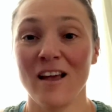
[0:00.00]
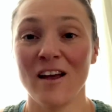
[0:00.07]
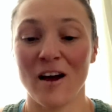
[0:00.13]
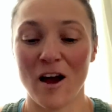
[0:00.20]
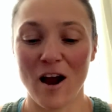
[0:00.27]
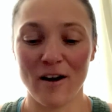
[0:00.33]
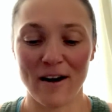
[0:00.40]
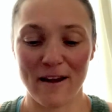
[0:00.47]

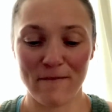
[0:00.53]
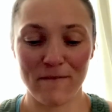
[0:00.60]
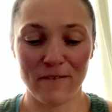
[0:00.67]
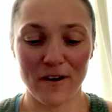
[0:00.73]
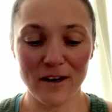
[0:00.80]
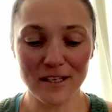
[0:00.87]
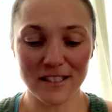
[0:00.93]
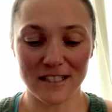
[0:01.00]
All right,
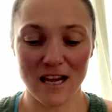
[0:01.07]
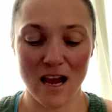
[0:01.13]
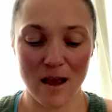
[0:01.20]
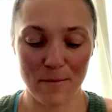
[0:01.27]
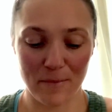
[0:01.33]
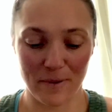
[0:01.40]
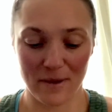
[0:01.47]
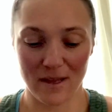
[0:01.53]
first up,
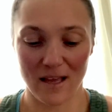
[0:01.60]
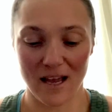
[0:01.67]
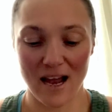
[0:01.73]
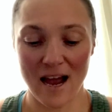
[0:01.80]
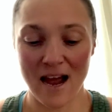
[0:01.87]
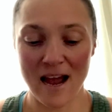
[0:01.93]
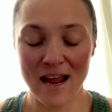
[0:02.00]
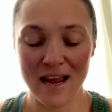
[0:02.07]

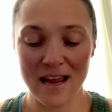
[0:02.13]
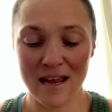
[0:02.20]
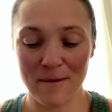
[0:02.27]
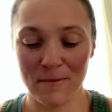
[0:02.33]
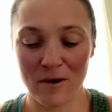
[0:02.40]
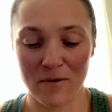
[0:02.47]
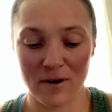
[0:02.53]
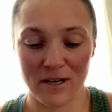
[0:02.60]
I am
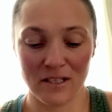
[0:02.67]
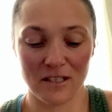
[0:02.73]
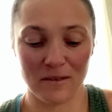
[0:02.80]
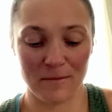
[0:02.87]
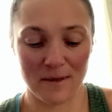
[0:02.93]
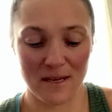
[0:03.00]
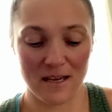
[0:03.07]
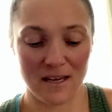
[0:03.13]
going to
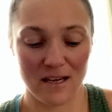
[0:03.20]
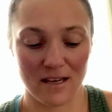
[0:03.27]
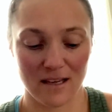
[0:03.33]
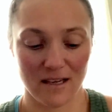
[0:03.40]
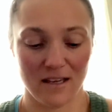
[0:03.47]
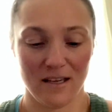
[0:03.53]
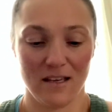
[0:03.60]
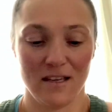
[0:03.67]
be
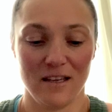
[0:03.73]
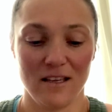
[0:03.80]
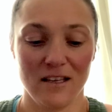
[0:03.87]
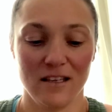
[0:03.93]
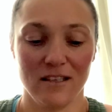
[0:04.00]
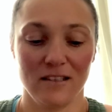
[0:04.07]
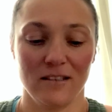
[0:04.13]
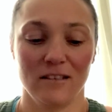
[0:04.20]

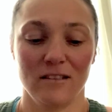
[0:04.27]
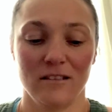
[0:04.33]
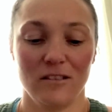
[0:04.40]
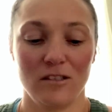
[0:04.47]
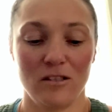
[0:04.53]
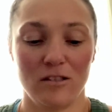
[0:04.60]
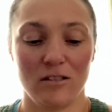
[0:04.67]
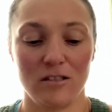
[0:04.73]

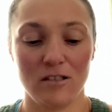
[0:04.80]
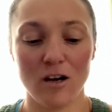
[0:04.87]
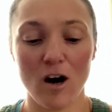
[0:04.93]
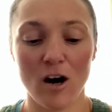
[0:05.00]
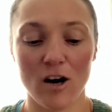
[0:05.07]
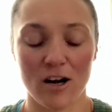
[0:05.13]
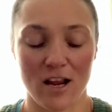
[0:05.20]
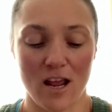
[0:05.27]

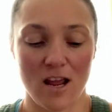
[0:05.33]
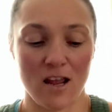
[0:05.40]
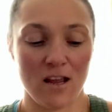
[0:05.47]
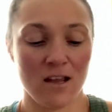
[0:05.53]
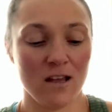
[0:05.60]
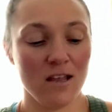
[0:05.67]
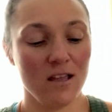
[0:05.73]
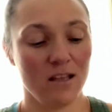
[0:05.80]

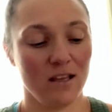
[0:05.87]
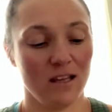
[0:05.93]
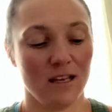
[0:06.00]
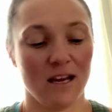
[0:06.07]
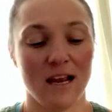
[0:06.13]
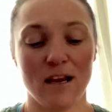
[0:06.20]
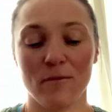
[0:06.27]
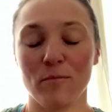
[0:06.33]
starting, and
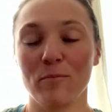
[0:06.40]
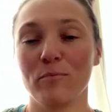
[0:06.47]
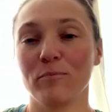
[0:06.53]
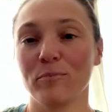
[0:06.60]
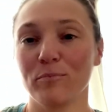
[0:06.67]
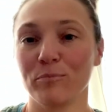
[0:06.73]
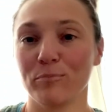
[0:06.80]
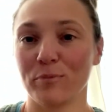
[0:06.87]
I
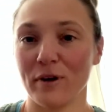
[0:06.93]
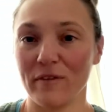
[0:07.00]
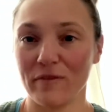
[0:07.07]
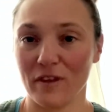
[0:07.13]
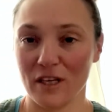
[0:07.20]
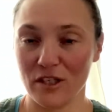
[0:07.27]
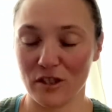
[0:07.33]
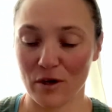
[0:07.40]

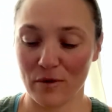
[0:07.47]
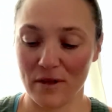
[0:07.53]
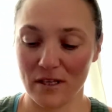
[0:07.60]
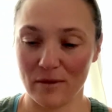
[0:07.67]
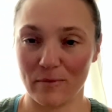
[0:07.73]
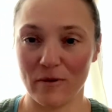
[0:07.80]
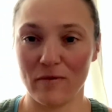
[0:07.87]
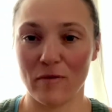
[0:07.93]
briefly showed this
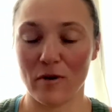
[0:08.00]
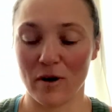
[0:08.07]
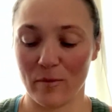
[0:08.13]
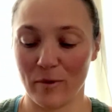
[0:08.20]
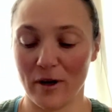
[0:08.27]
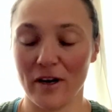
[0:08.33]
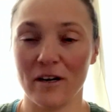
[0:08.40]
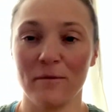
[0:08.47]
before,
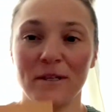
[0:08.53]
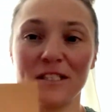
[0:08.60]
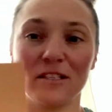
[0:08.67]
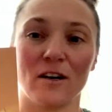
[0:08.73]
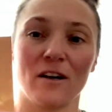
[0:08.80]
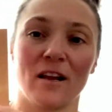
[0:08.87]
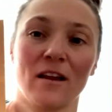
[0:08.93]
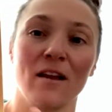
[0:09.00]
we're going to be
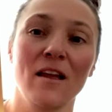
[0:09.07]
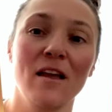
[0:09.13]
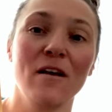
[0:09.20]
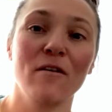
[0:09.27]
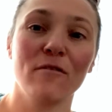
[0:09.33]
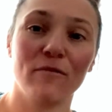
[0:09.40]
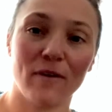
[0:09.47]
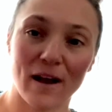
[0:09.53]
starting
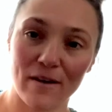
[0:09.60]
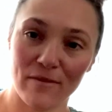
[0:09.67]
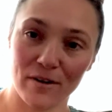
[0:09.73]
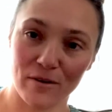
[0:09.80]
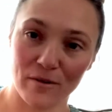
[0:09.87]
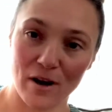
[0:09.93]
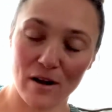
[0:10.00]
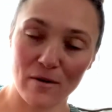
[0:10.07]
5 in a
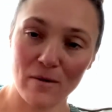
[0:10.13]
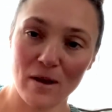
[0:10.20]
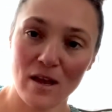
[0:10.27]
row.